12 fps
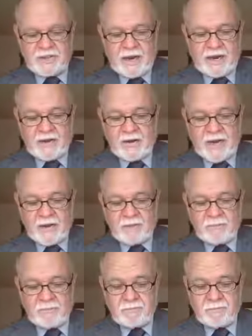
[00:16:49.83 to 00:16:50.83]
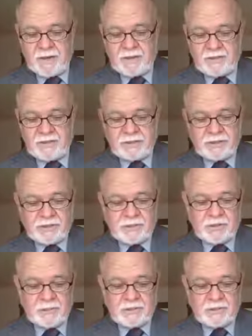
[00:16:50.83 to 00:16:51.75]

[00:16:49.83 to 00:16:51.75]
tired out by his journey,